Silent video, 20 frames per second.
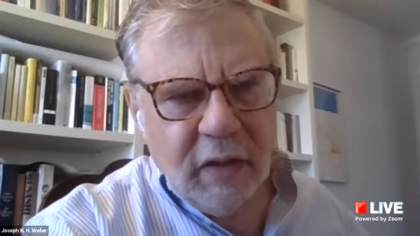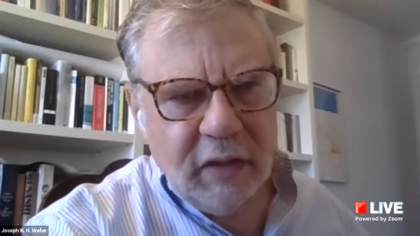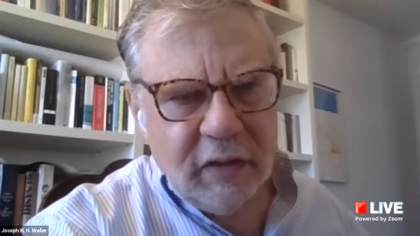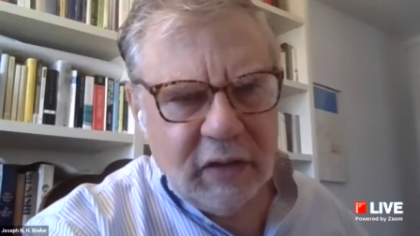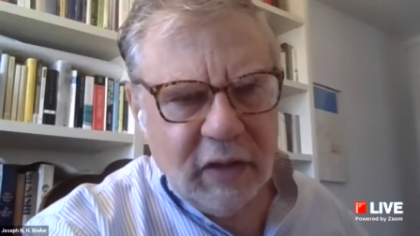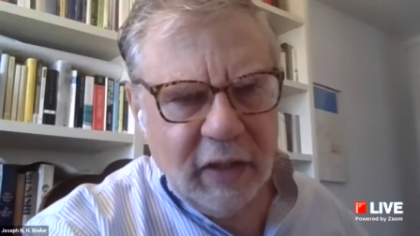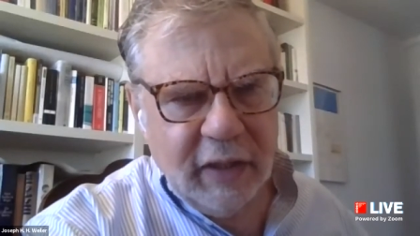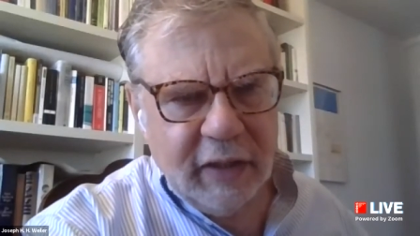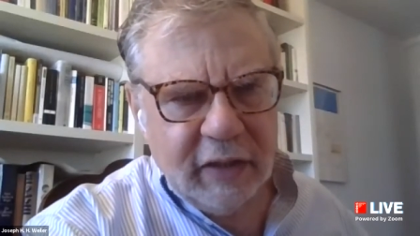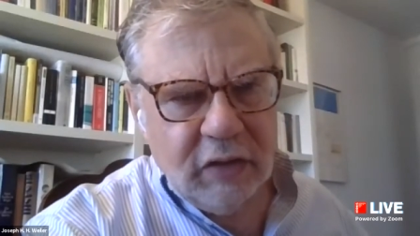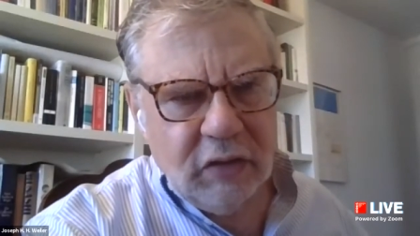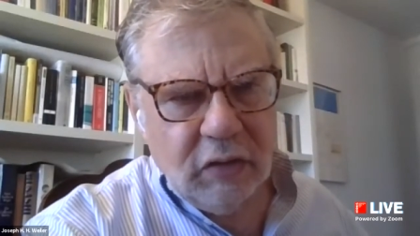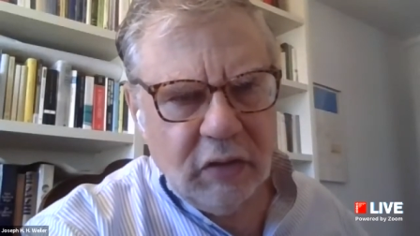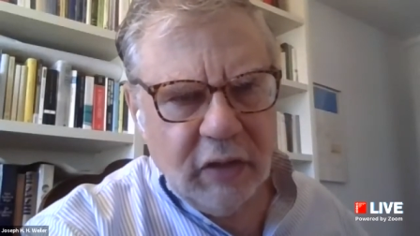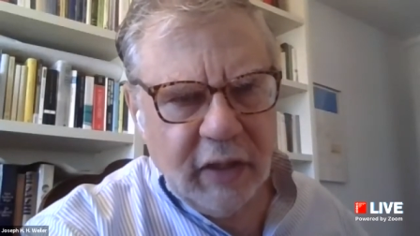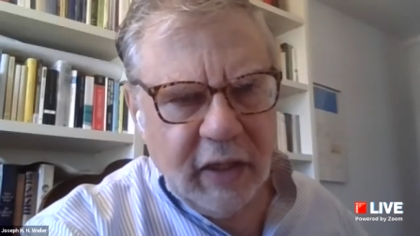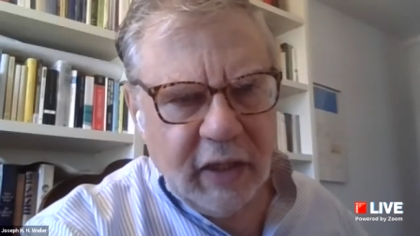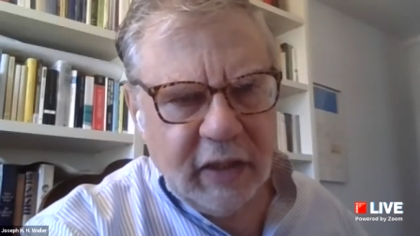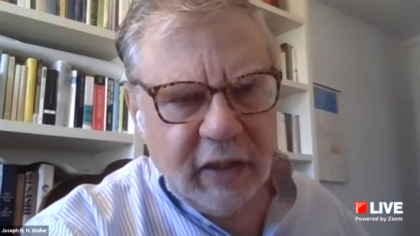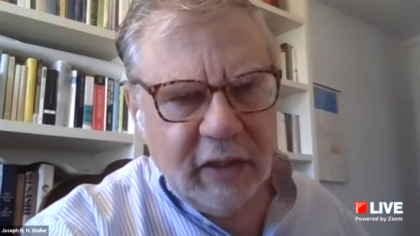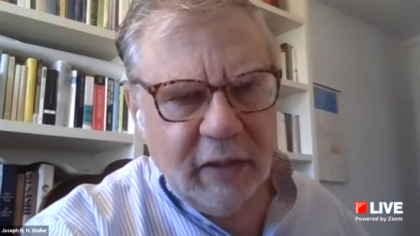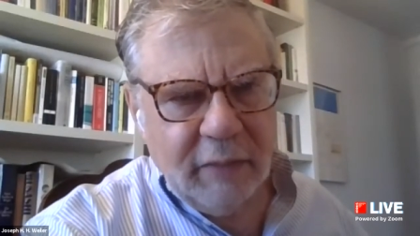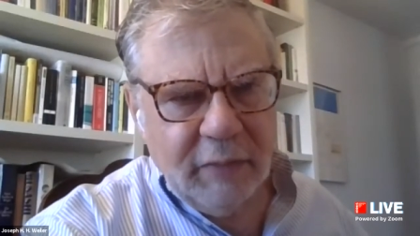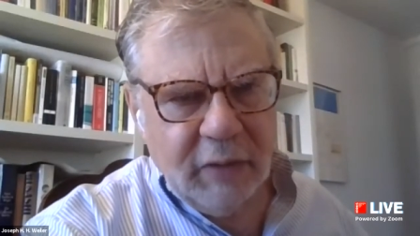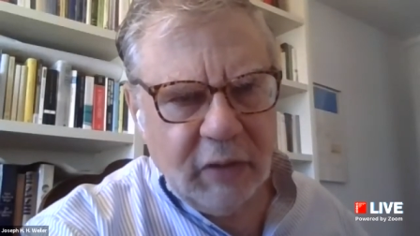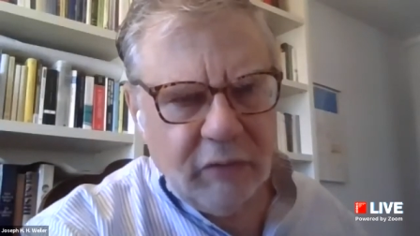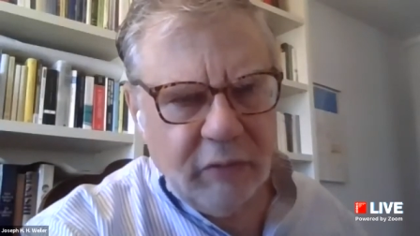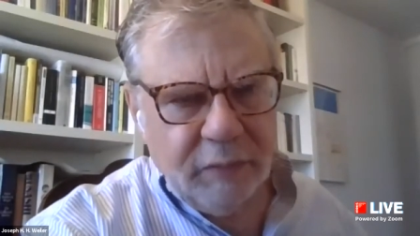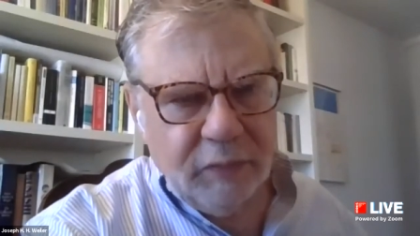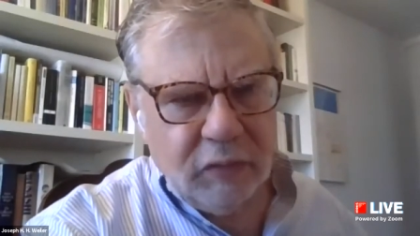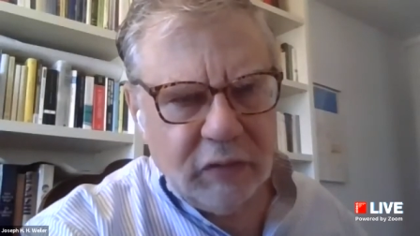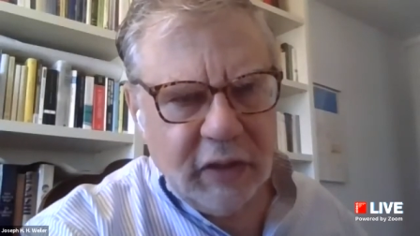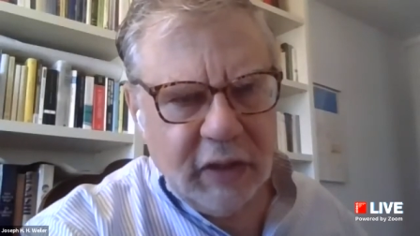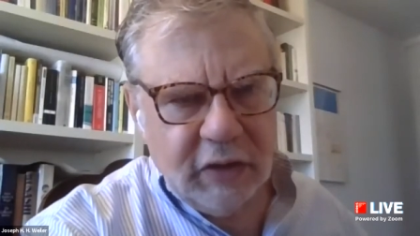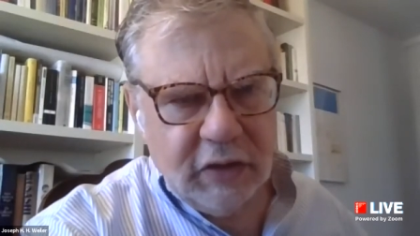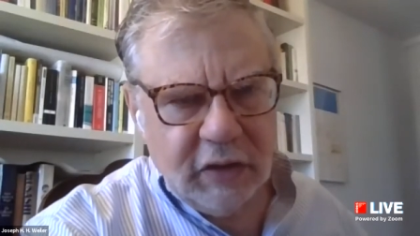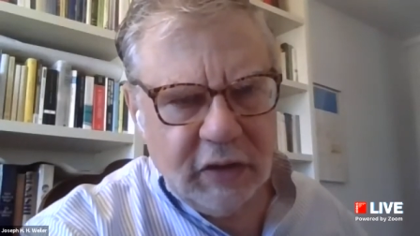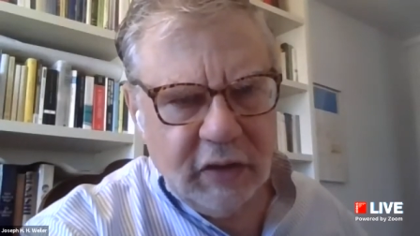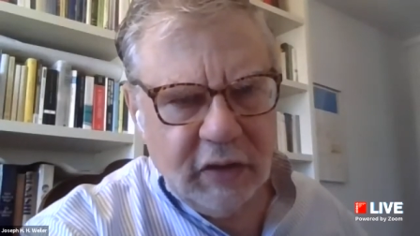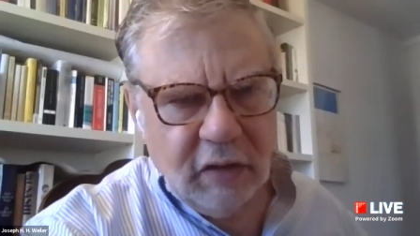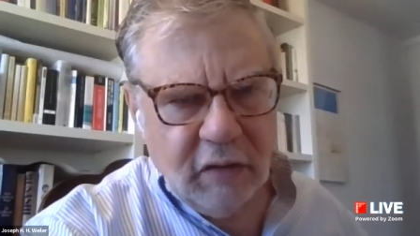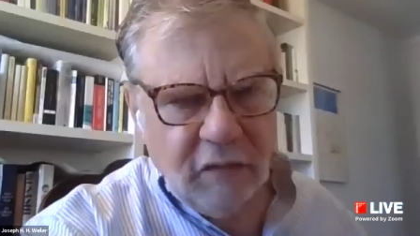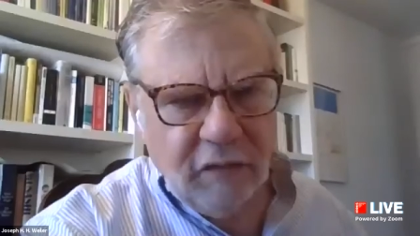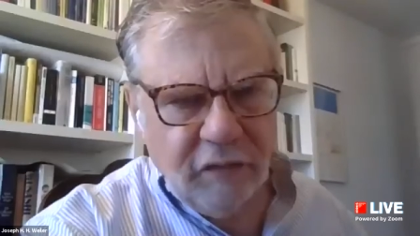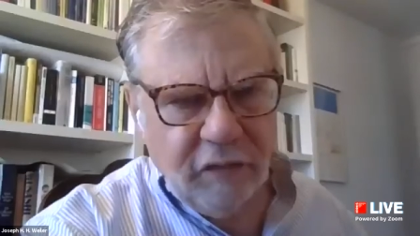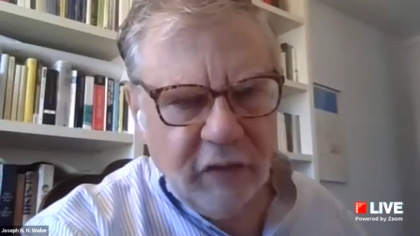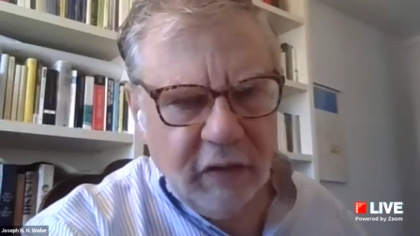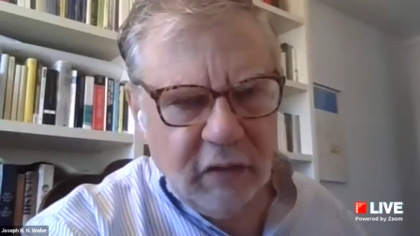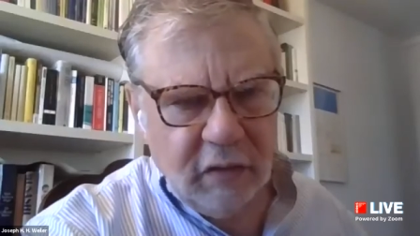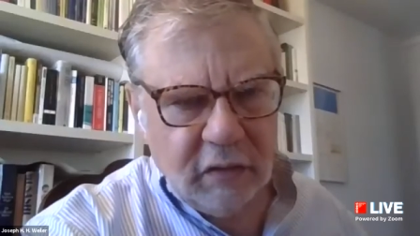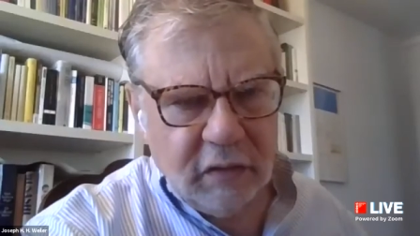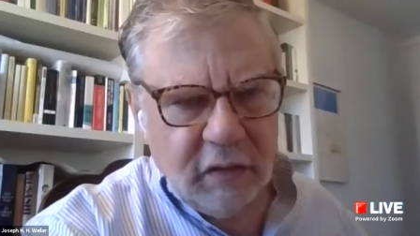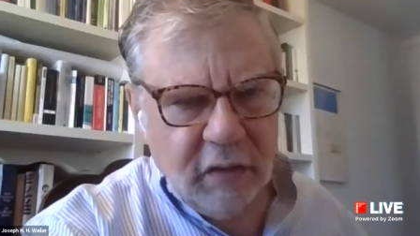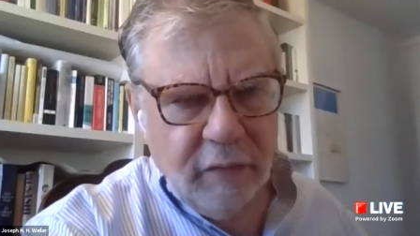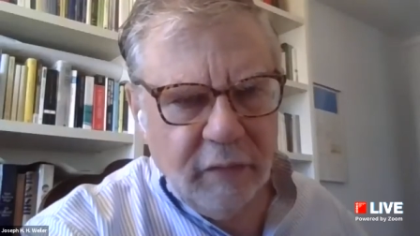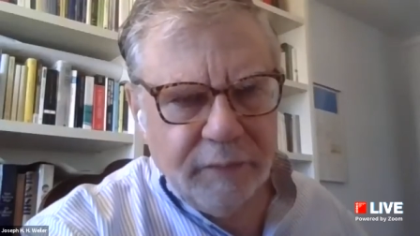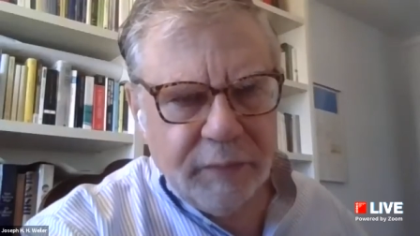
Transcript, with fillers: intellectual and academic reputation in the field.